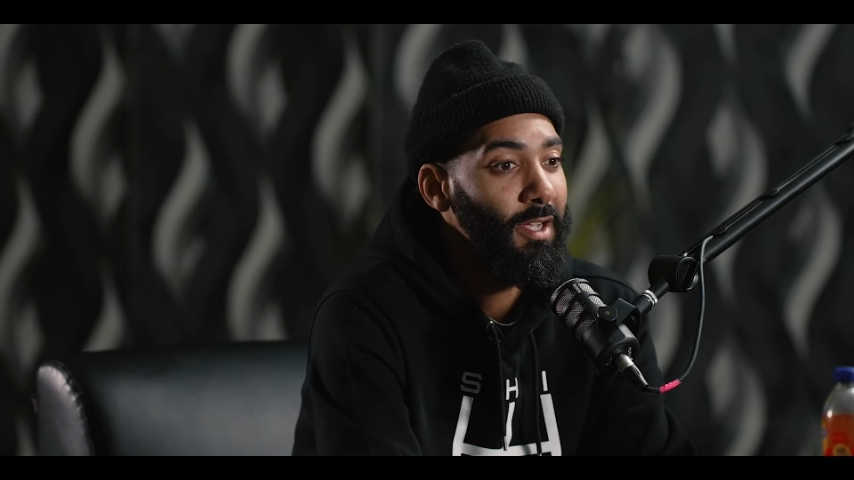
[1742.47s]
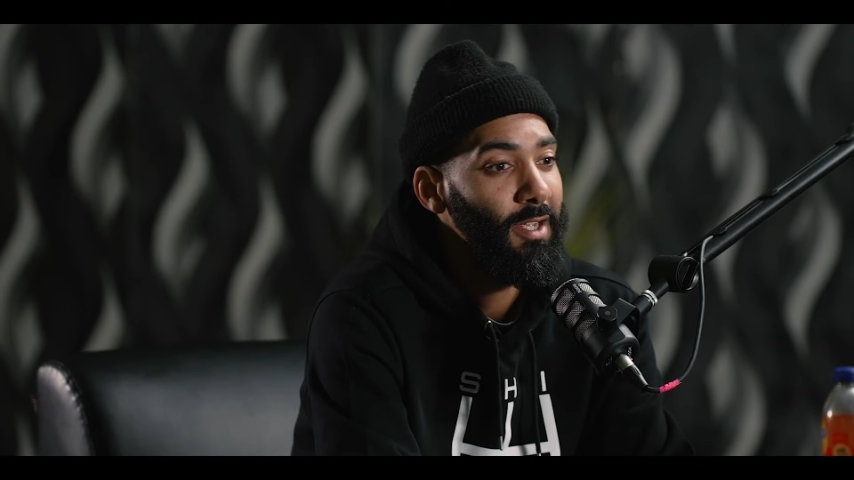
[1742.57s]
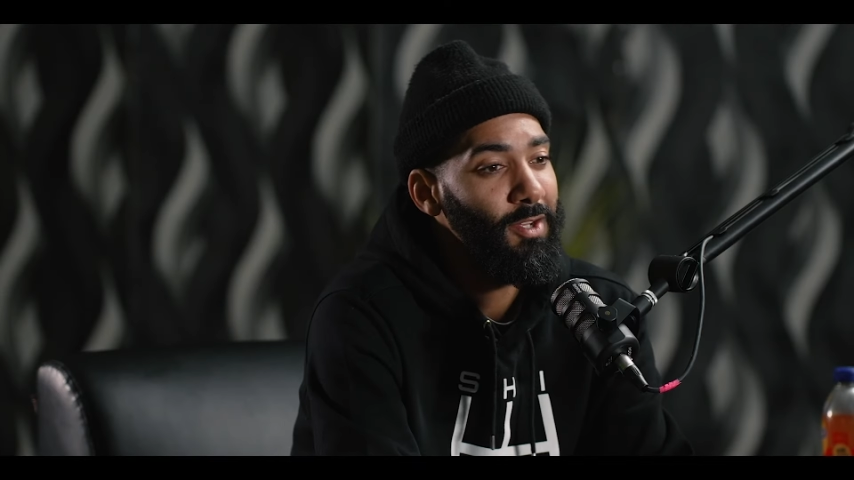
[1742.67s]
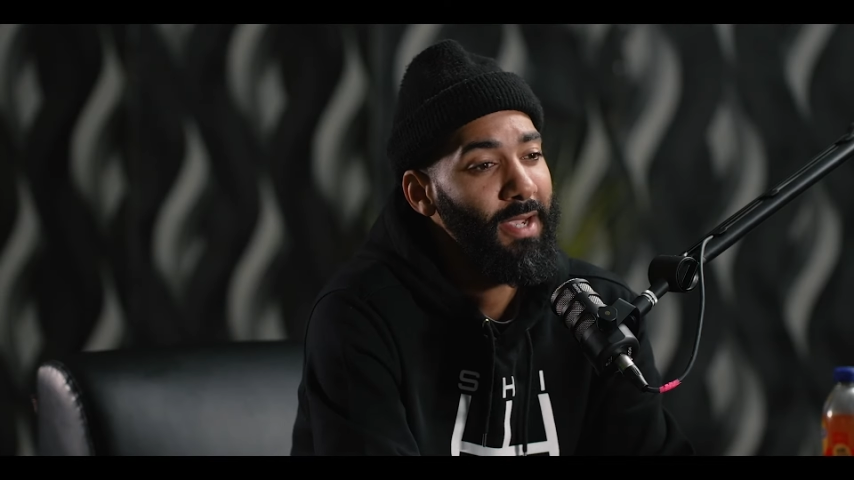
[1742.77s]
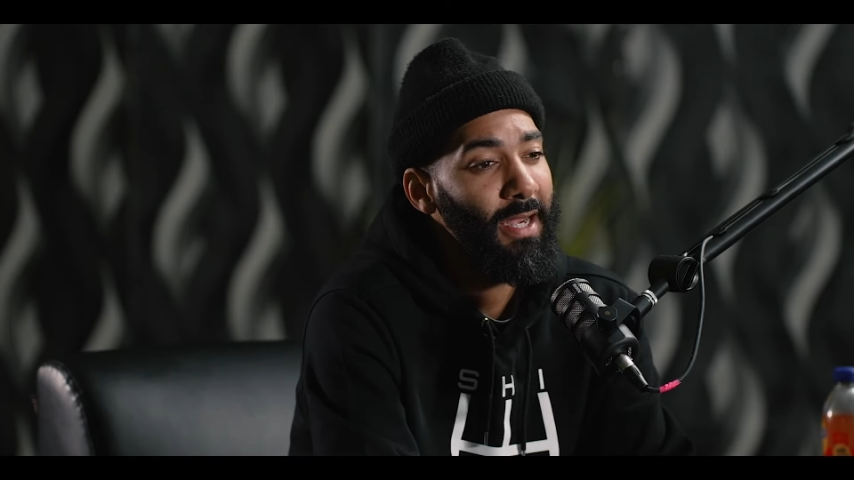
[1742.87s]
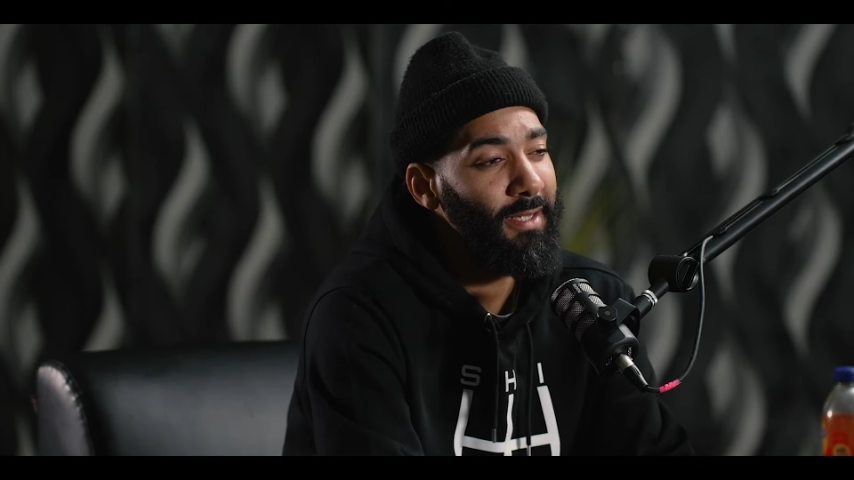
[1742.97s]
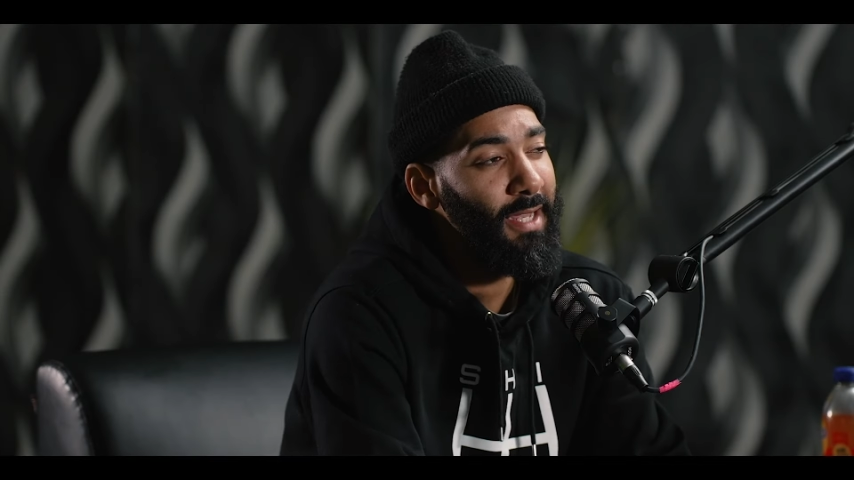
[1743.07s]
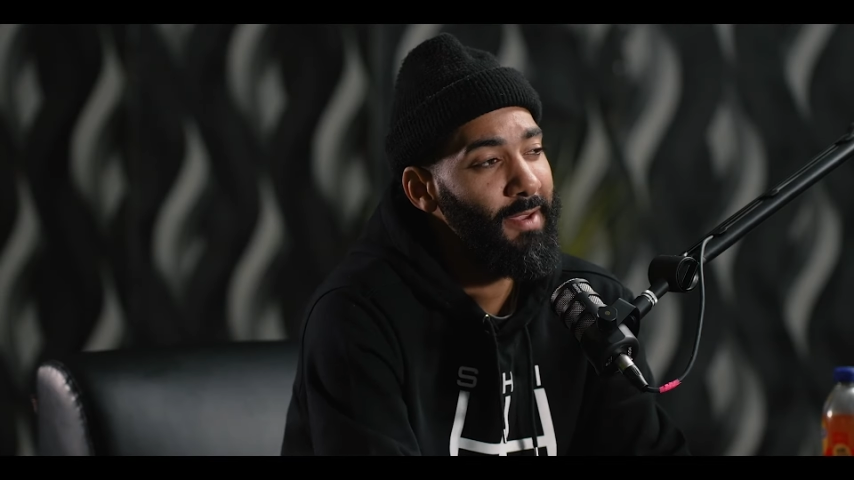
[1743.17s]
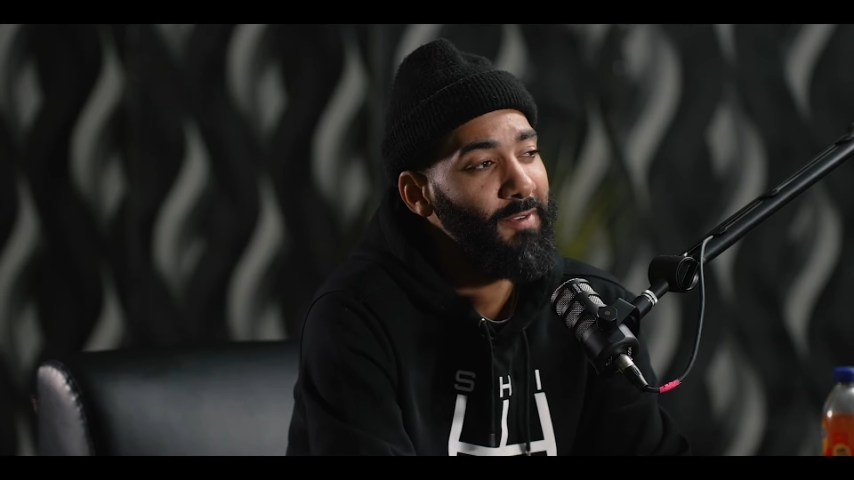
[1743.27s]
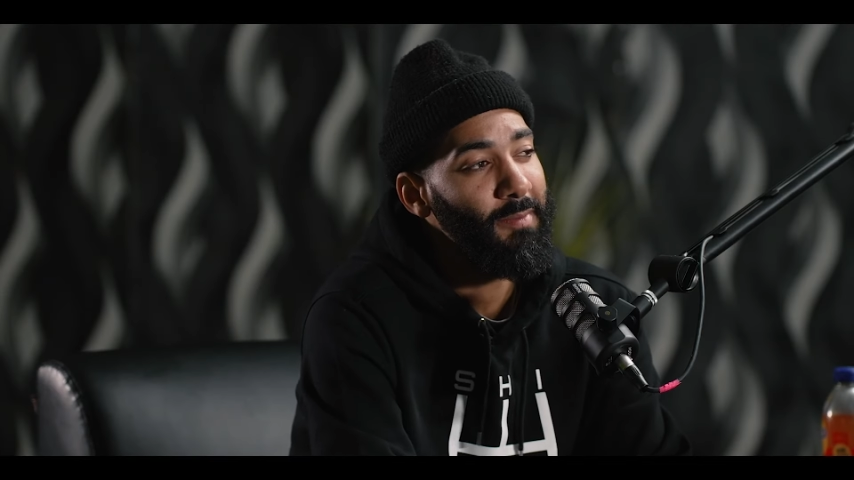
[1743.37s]
You got
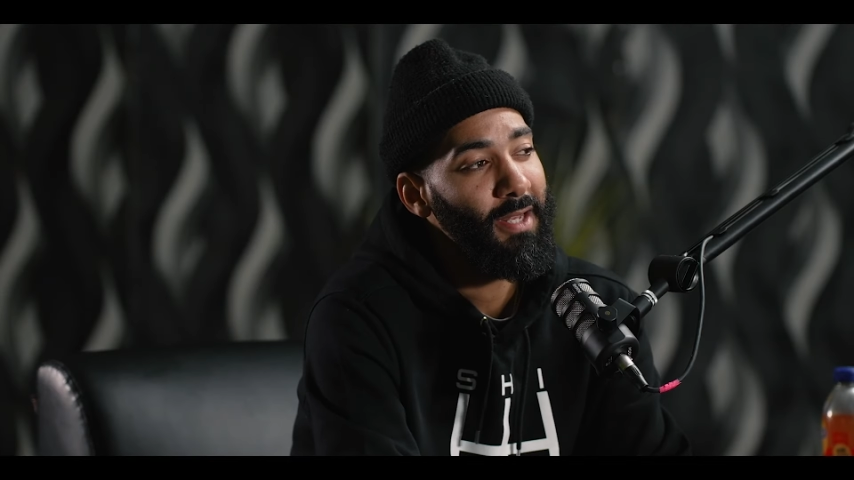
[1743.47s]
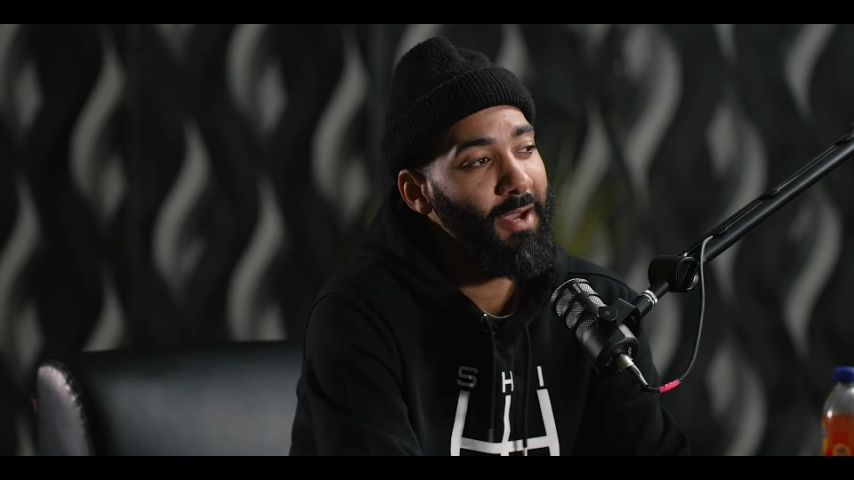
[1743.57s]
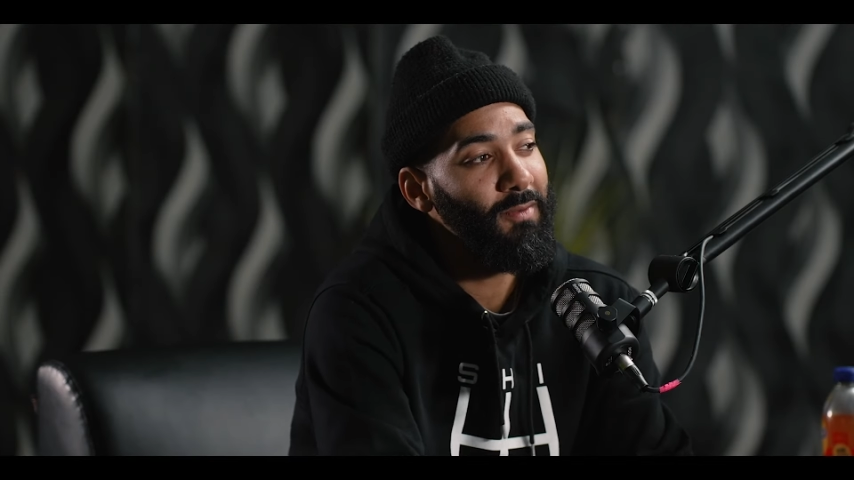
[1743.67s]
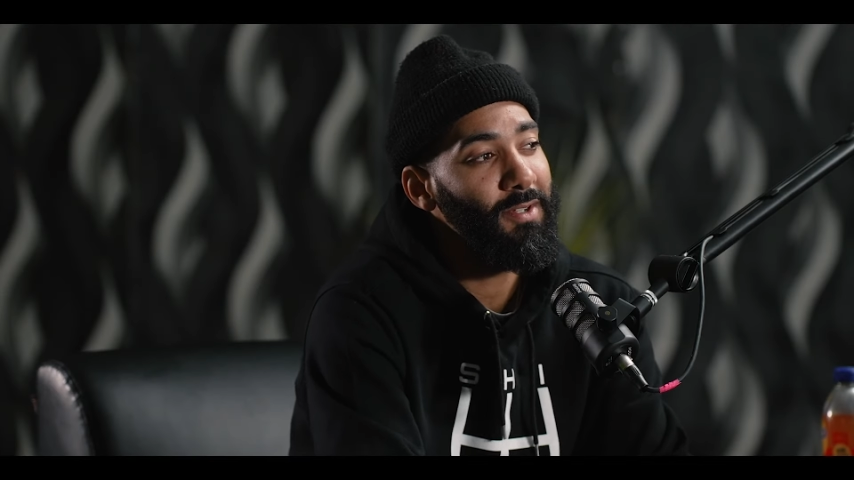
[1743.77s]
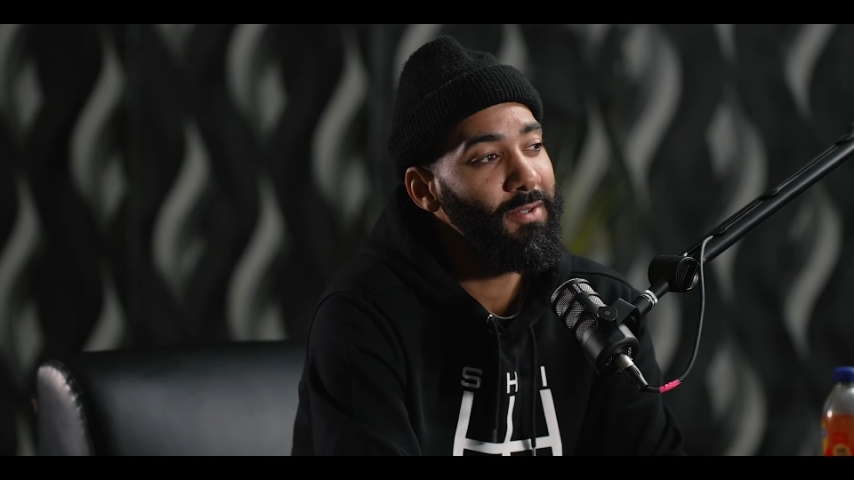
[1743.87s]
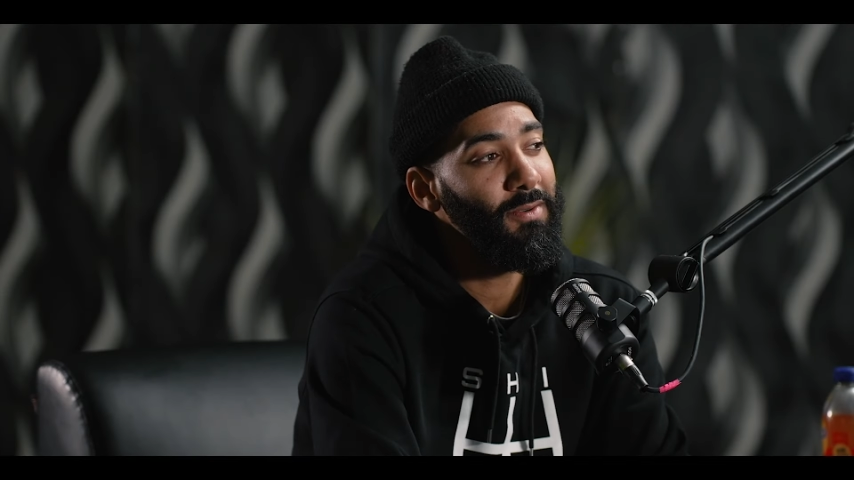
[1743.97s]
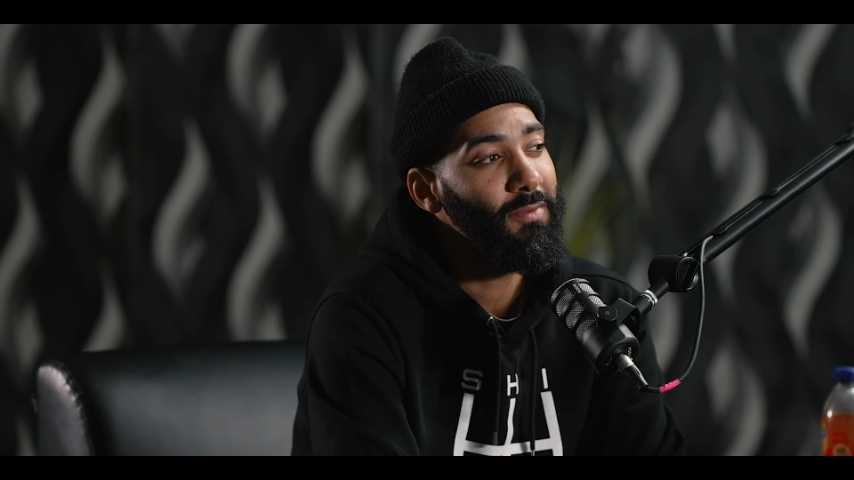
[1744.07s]
anything for me? Like you